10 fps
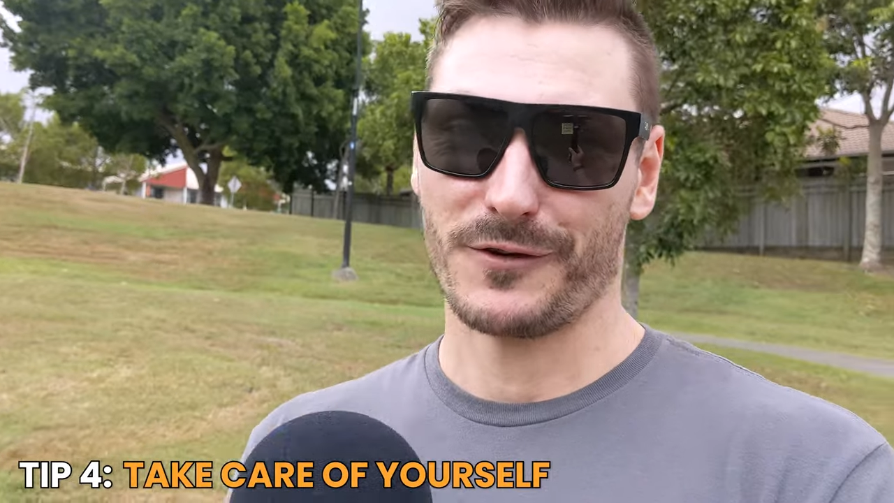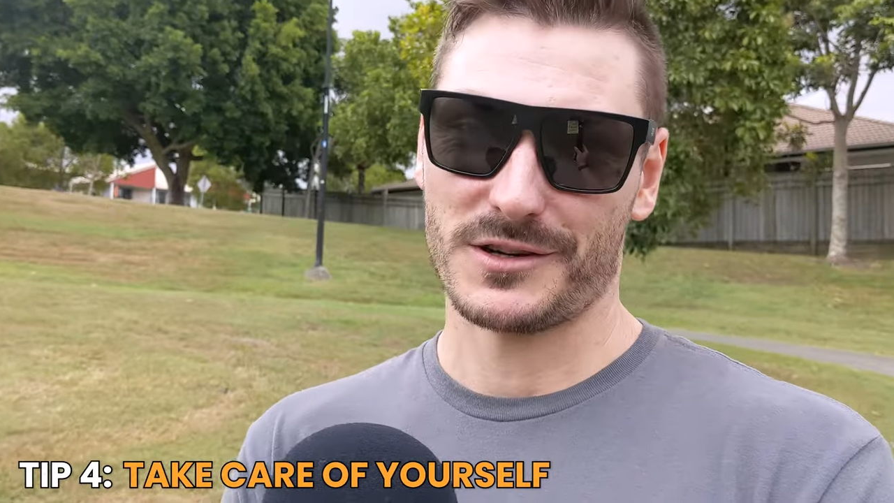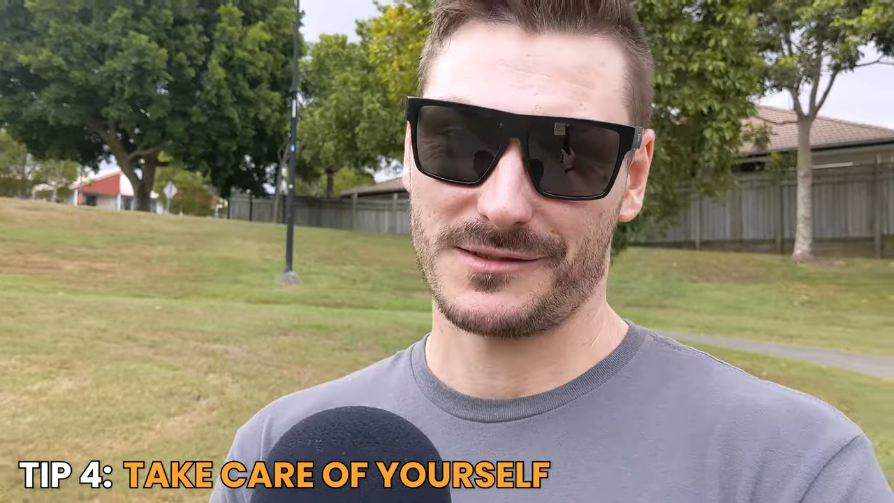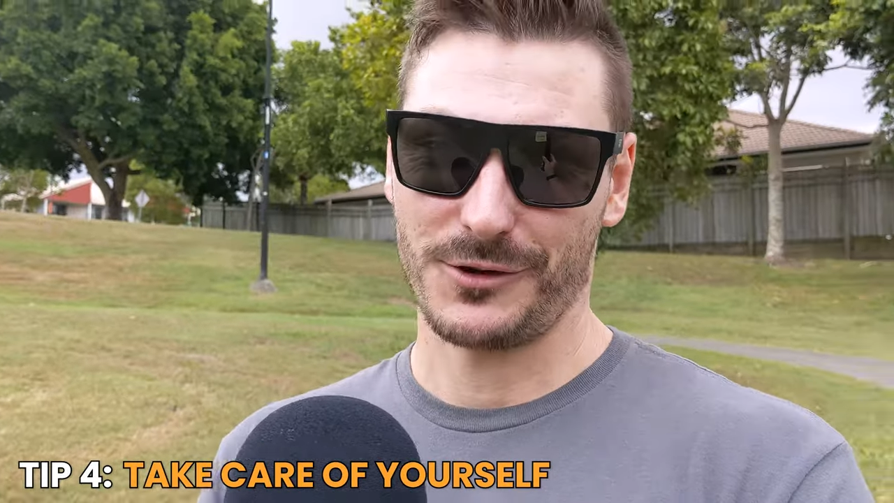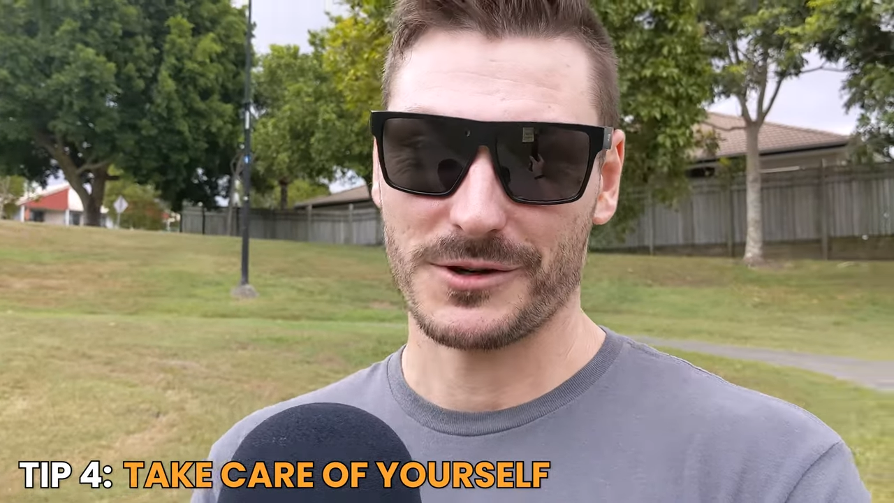
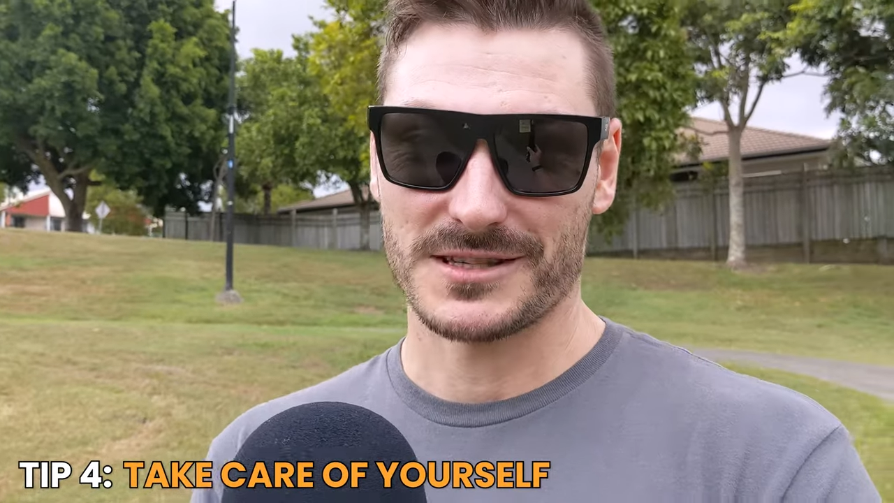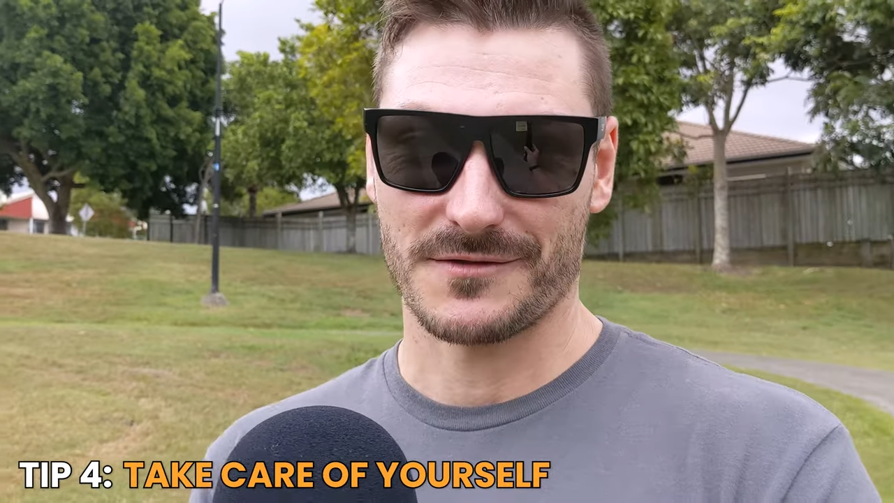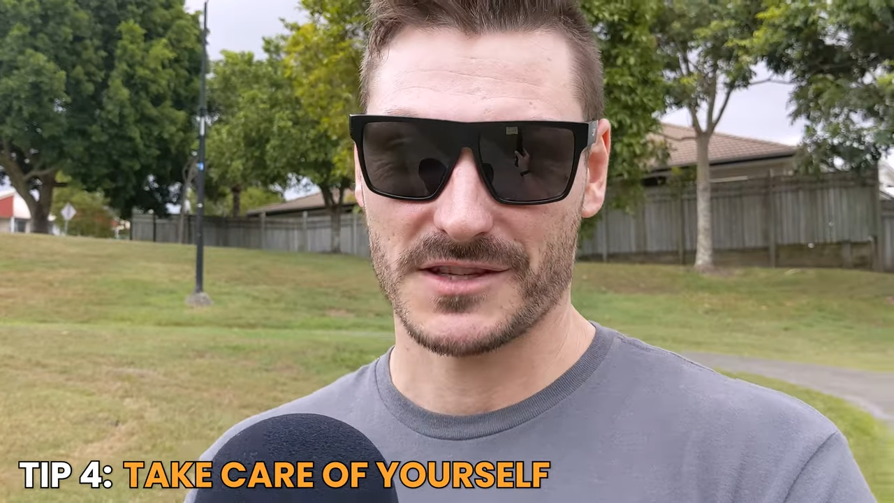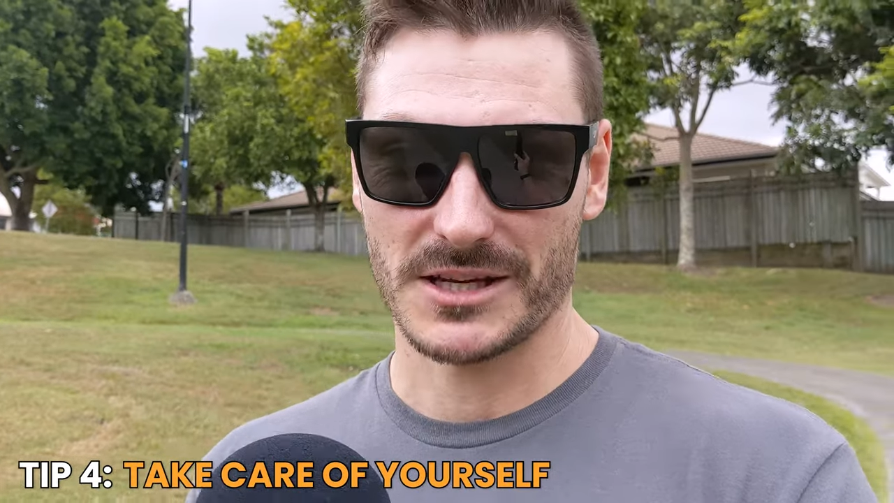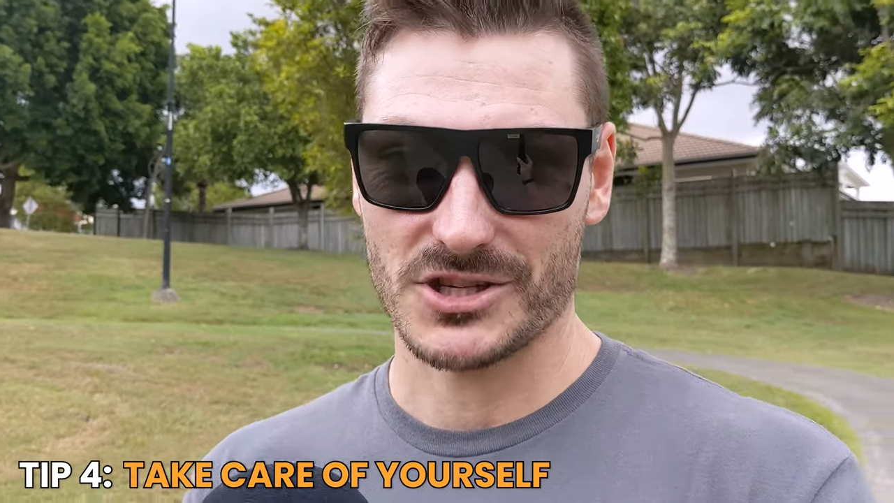first few years
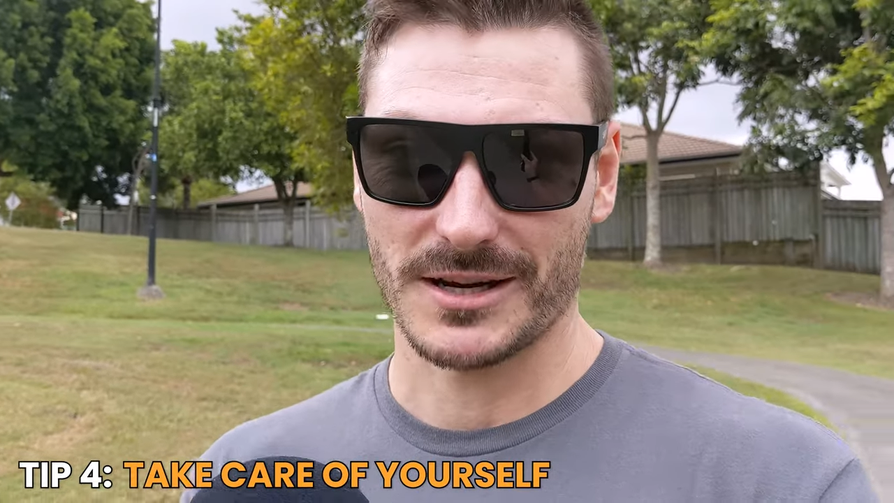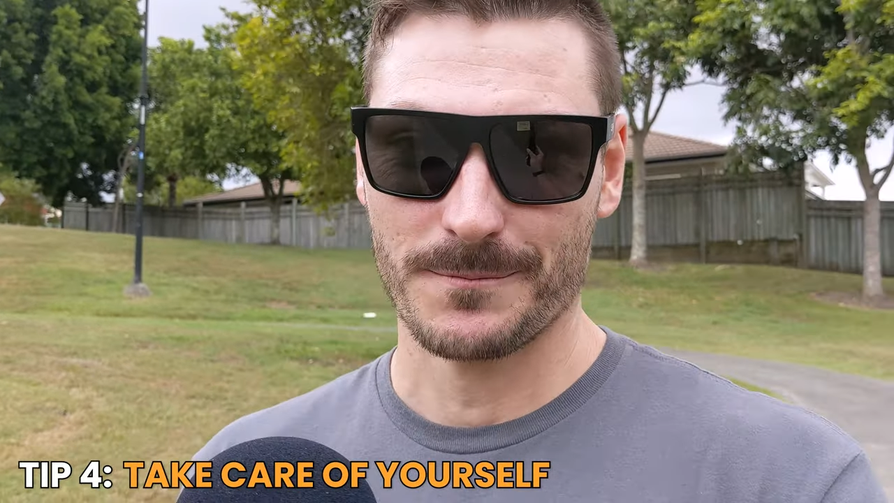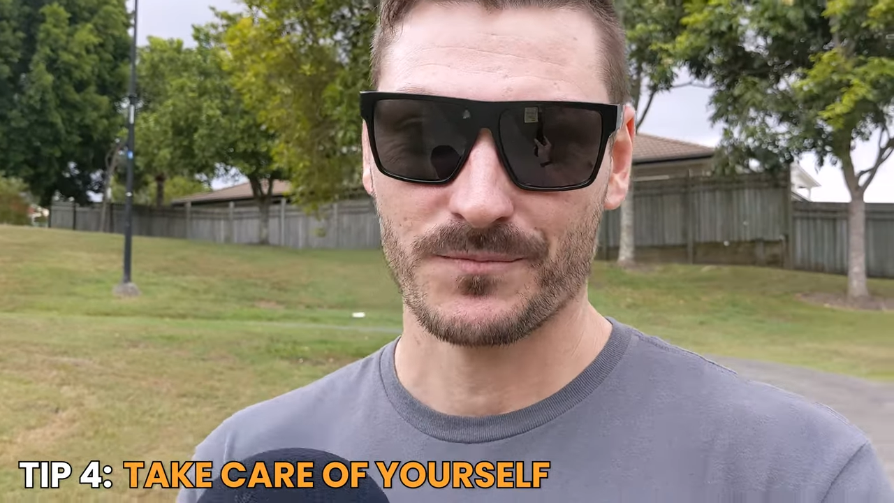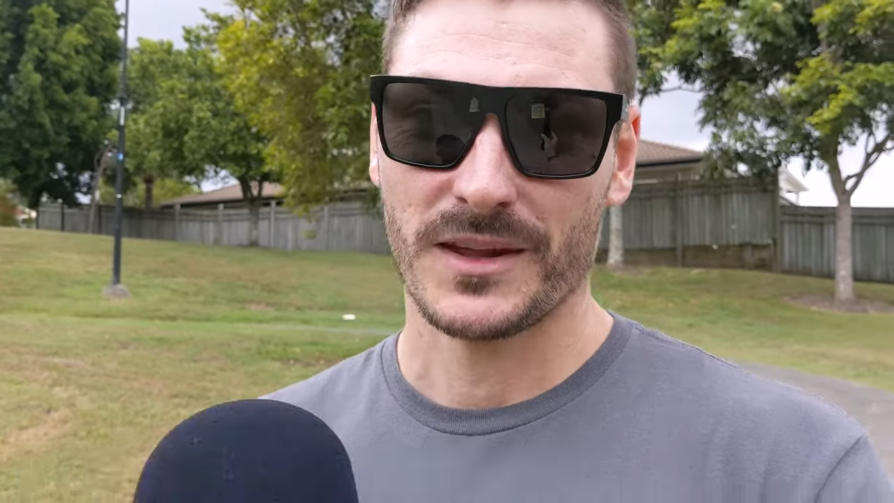of teaching.